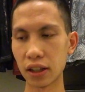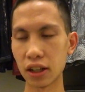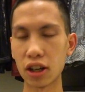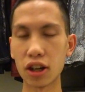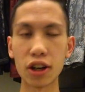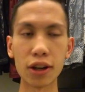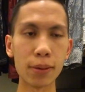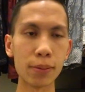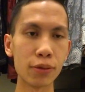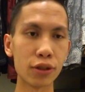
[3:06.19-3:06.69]

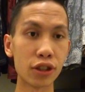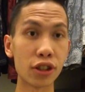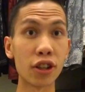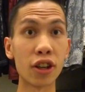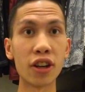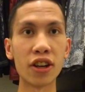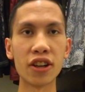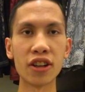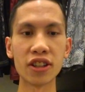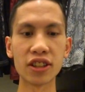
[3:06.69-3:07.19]

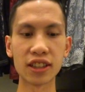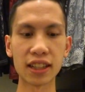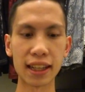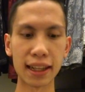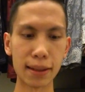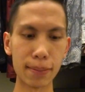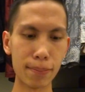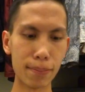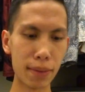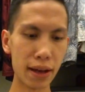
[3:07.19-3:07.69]
Armstrongs and
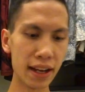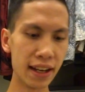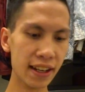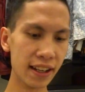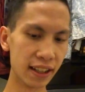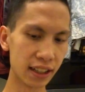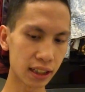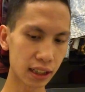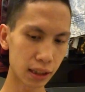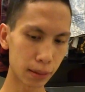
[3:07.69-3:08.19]
the
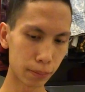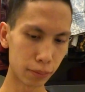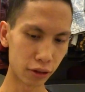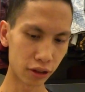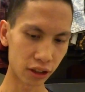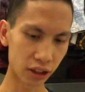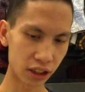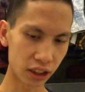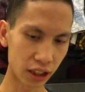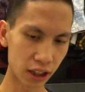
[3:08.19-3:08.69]
Bendis Book
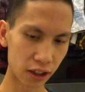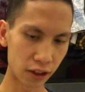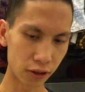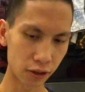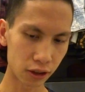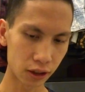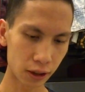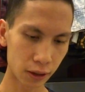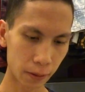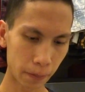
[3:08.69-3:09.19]
of
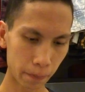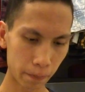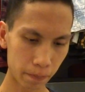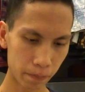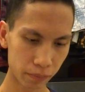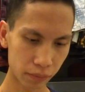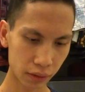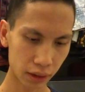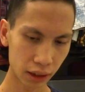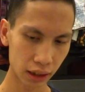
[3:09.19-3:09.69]
Shadows,
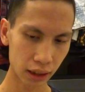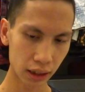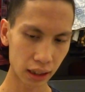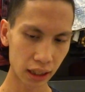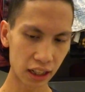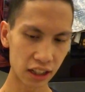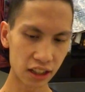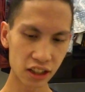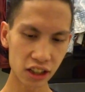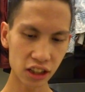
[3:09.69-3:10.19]

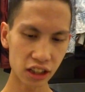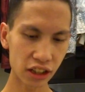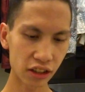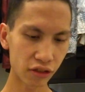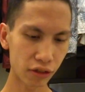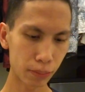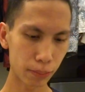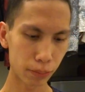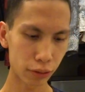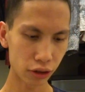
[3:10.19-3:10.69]
and just
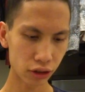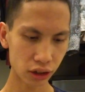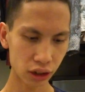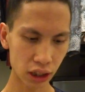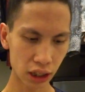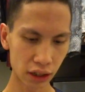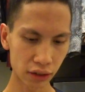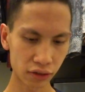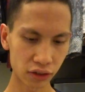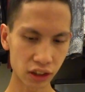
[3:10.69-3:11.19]
different books
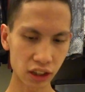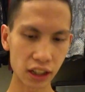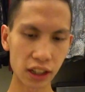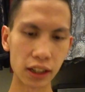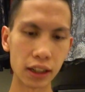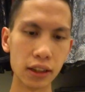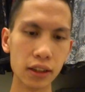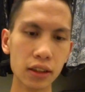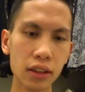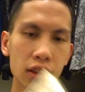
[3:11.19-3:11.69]
that I've seen,
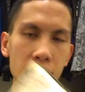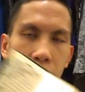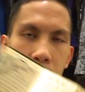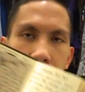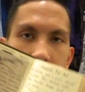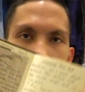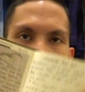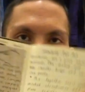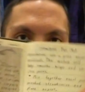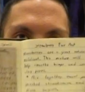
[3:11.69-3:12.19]

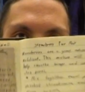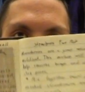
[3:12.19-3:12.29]
like